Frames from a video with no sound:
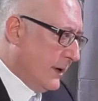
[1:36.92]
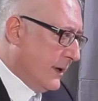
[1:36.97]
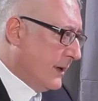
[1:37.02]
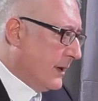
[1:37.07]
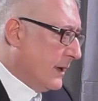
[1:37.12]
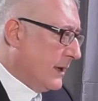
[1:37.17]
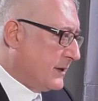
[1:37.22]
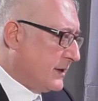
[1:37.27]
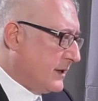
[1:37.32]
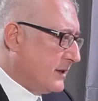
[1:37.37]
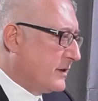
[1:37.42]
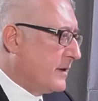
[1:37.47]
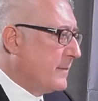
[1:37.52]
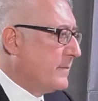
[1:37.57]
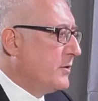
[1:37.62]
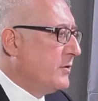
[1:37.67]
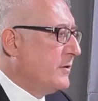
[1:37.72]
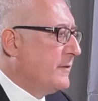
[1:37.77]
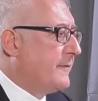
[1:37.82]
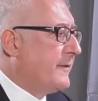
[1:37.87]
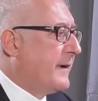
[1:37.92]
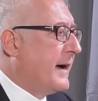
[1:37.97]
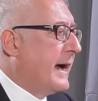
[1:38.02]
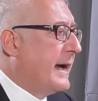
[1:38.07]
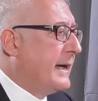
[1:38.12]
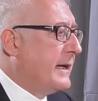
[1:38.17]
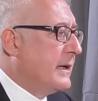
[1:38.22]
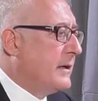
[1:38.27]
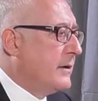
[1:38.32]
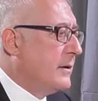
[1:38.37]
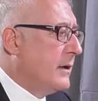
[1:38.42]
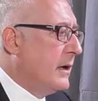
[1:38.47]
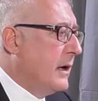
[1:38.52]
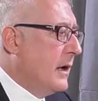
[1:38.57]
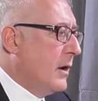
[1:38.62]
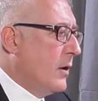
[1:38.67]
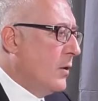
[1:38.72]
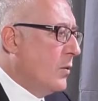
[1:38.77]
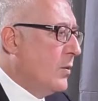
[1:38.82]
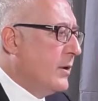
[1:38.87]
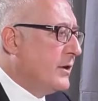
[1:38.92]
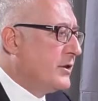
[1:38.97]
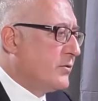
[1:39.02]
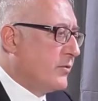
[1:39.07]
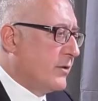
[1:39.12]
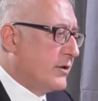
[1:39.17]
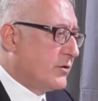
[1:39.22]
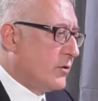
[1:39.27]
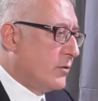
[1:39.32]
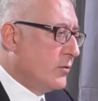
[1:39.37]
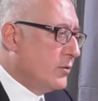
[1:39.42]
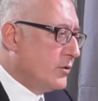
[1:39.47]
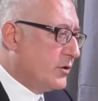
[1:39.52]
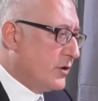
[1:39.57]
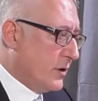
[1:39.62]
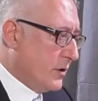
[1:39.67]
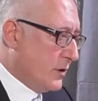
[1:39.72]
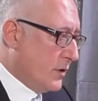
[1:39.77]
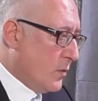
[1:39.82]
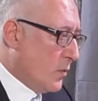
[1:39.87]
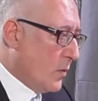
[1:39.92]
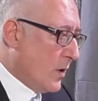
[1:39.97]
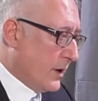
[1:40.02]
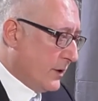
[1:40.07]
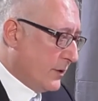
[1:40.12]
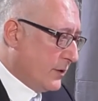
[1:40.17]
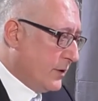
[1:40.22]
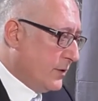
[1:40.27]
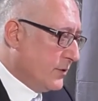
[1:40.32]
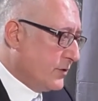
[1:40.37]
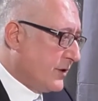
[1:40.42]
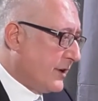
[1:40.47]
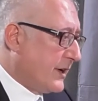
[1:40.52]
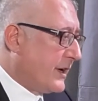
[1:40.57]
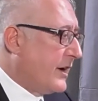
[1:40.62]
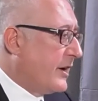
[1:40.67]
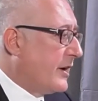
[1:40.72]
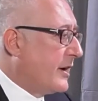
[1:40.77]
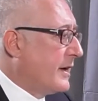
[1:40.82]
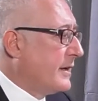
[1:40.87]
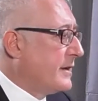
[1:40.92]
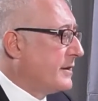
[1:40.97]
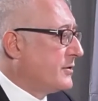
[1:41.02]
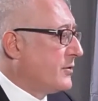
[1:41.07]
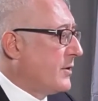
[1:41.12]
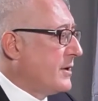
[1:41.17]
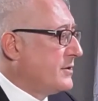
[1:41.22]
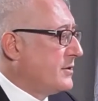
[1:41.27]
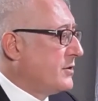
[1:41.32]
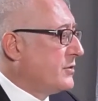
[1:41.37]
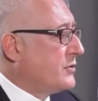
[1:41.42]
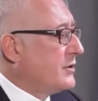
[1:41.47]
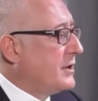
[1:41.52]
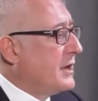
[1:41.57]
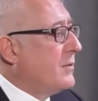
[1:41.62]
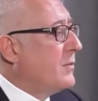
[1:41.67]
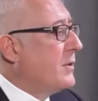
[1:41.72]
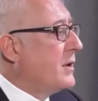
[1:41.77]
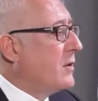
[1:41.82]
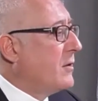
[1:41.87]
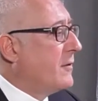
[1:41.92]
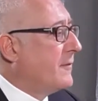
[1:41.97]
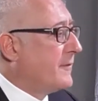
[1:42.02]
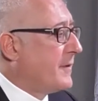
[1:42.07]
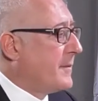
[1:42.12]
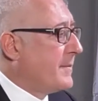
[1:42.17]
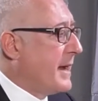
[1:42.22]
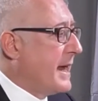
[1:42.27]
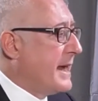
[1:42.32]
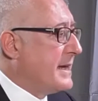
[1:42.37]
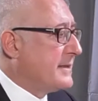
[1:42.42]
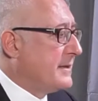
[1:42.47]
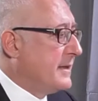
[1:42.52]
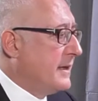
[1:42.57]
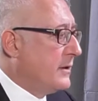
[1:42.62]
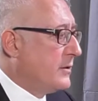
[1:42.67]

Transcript: the system, you define in which resolution you want to use the card. So as you see, we go from SD to